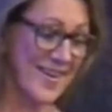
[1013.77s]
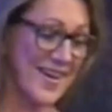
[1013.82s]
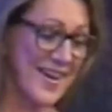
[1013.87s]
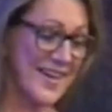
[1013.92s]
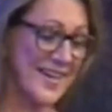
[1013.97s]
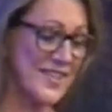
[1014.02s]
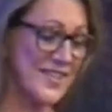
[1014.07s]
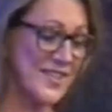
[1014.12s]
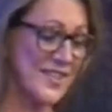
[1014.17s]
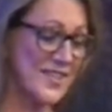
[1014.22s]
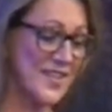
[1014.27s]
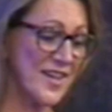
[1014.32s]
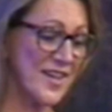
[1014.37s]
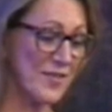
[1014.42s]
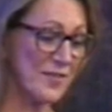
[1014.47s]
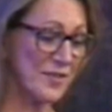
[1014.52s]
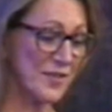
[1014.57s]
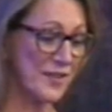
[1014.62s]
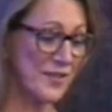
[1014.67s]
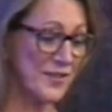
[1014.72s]
I
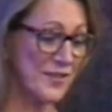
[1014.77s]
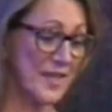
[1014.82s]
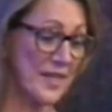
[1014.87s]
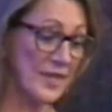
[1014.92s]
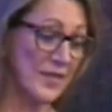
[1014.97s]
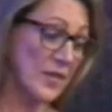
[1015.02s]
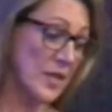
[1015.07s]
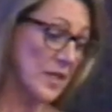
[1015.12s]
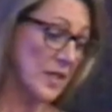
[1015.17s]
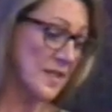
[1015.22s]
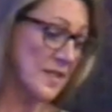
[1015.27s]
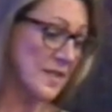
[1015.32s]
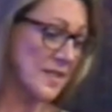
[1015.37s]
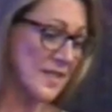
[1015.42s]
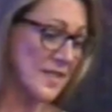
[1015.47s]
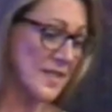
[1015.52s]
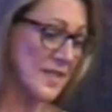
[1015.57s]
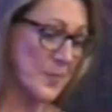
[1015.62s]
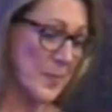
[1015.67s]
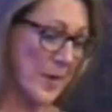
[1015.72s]
discovered that if I didn't
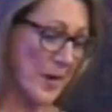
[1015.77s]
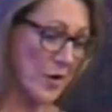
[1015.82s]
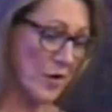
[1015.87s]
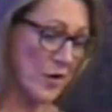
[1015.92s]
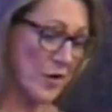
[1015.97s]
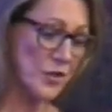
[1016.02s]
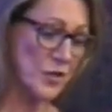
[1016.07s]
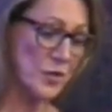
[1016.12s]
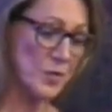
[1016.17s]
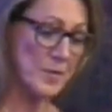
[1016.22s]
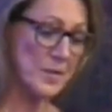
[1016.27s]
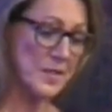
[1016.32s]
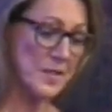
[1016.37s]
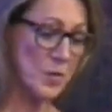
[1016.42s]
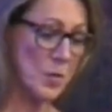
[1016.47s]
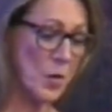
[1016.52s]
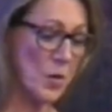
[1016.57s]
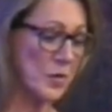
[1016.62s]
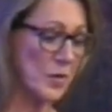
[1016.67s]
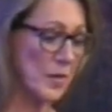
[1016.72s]
disparage or
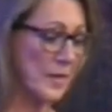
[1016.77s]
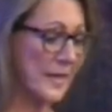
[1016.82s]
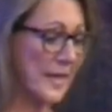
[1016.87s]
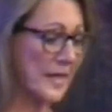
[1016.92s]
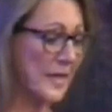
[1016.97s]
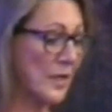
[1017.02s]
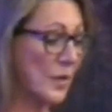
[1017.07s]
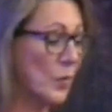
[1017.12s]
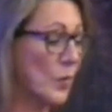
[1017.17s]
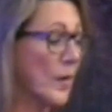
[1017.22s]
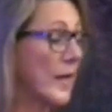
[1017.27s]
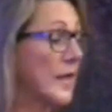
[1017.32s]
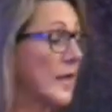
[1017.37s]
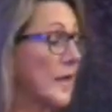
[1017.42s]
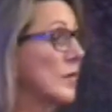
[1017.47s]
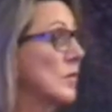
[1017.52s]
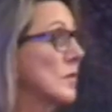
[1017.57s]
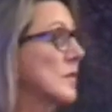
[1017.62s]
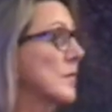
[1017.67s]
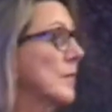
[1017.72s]
misquote them in any way,
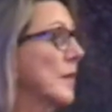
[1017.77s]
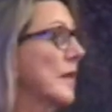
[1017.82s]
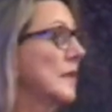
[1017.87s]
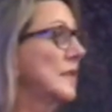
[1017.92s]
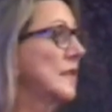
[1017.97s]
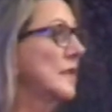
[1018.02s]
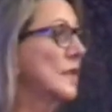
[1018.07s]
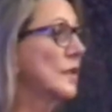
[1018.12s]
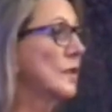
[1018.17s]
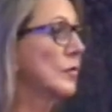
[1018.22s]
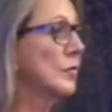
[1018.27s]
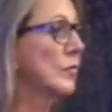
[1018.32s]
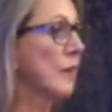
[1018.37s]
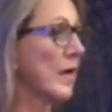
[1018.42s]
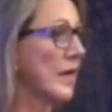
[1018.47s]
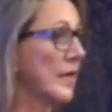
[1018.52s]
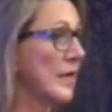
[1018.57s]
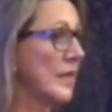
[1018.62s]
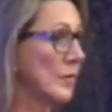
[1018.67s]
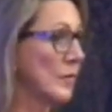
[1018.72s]
it was my legal
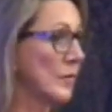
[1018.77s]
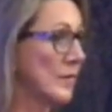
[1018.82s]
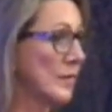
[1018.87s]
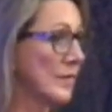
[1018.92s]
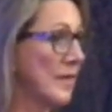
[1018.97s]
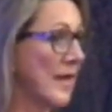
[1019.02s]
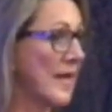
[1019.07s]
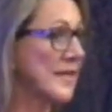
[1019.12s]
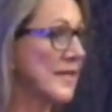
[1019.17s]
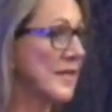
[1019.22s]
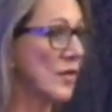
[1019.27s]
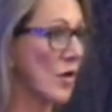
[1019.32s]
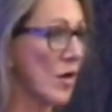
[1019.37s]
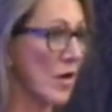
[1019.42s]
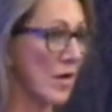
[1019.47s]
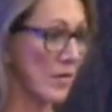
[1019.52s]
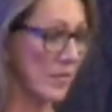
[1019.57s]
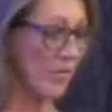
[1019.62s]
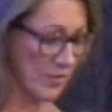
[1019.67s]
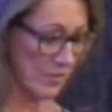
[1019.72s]
right as an
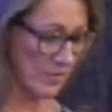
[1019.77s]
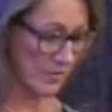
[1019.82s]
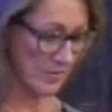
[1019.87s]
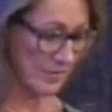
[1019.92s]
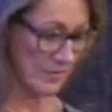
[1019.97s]
author.